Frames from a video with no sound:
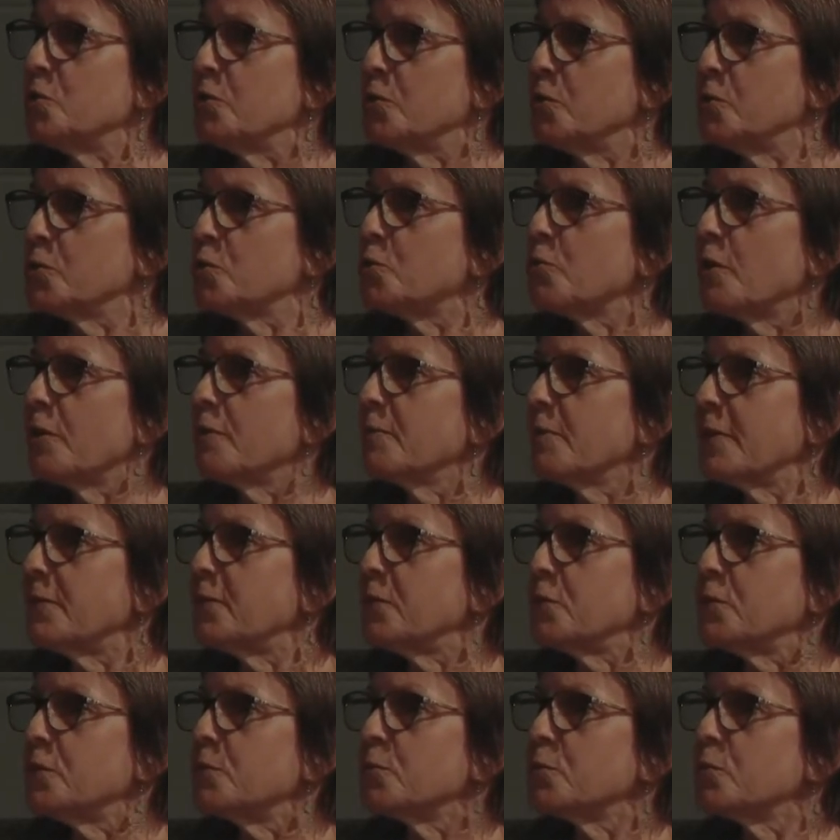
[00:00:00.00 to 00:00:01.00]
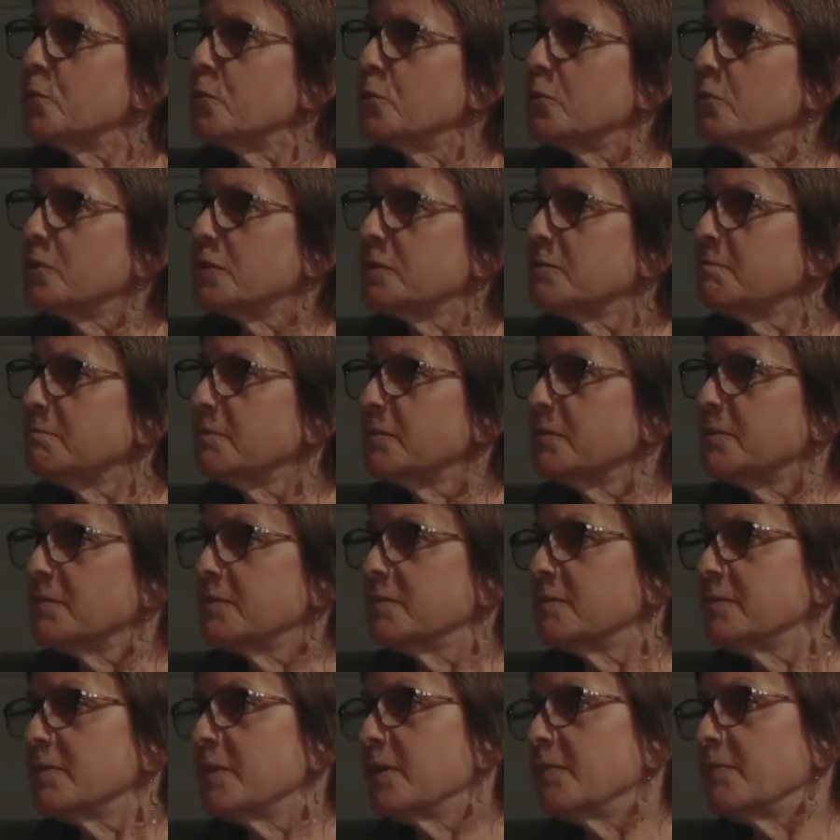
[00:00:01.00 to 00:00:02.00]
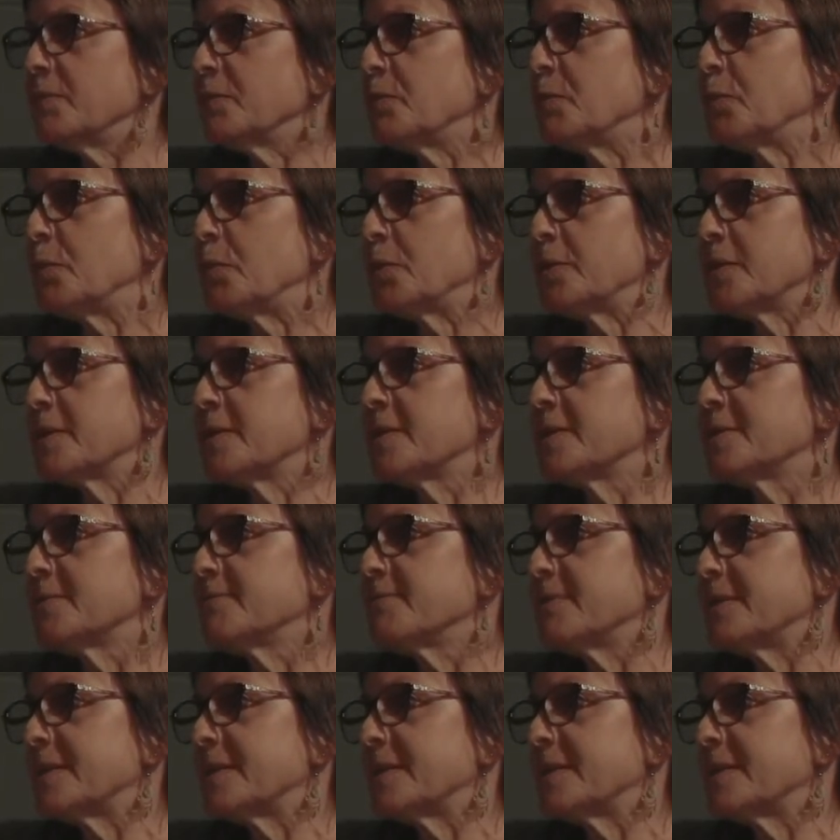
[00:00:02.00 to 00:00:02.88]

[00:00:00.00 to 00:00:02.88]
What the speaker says: who's growing my food abroad? What does,